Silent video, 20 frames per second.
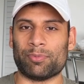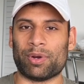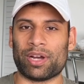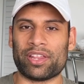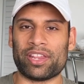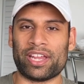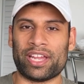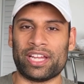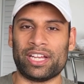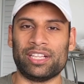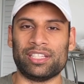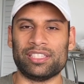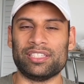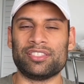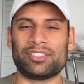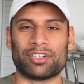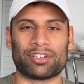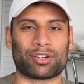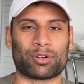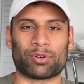Why the hell
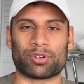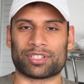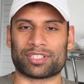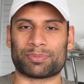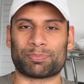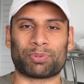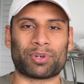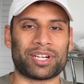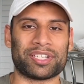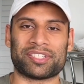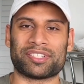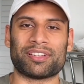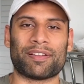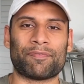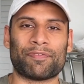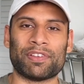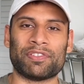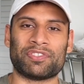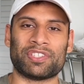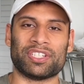is your course priced
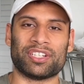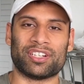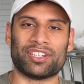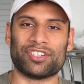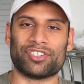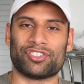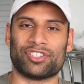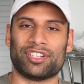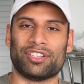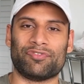at 1500